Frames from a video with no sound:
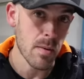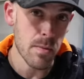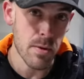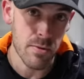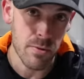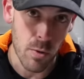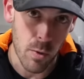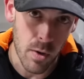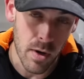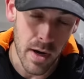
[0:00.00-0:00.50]
number
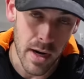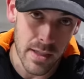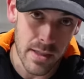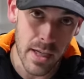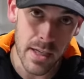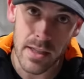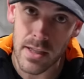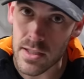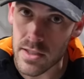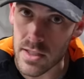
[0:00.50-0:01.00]
four, I'd
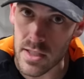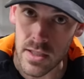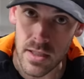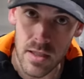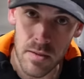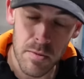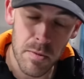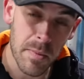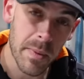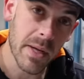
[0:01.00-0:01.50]
like this
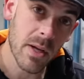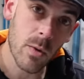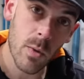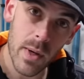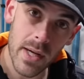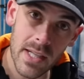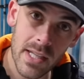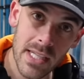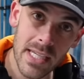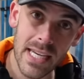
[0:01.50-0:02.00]
system to be
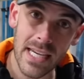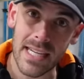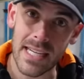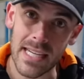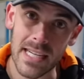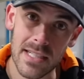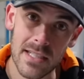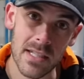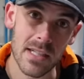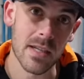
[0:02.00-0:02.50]
quickly and
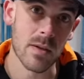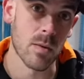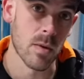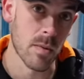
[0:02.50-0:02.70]
easily